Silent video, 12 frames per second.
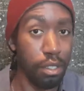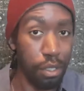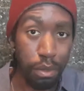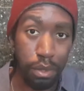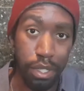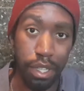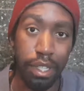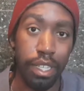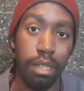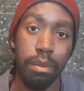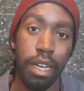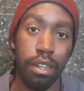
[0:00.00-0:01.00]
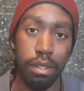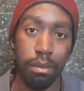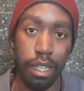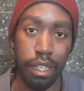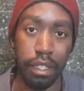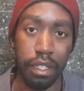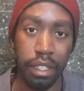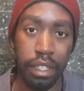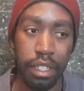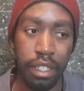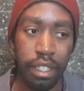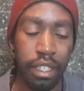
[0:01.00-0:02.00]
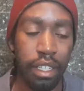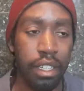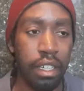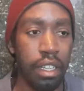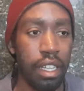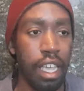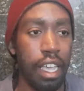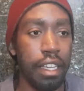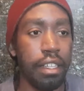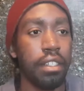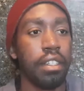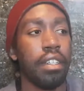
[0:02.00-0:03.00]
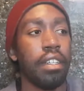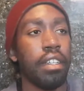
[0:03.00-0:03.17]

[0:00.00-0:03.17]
do something about it, man. And,